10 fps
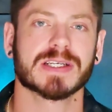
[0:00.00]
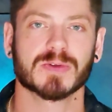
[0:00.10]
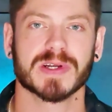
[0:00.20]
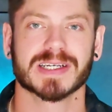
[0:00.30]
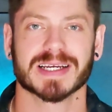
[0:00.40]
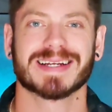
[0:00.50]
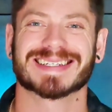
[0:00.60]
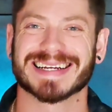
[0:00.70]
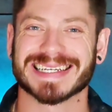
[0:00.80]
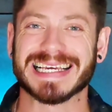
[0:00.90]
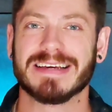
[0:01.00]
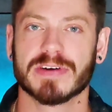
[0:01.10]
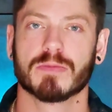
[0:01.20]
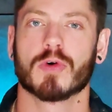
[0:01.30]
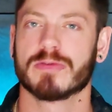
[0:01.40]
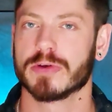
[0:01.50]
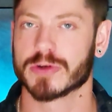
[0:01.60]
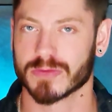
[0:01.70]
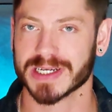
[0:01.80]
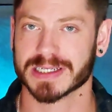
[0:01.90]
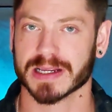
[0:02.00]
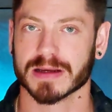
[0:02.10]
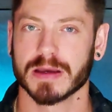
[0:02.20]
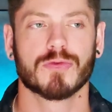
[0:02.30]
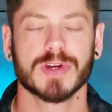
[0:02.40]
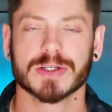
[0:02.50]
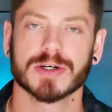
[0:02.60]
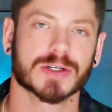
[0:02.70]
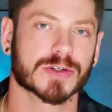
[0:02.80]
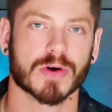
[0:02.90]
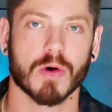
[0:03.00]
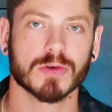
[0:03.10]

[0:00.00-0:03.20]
this is where the science gets even more futuristic. Researchers are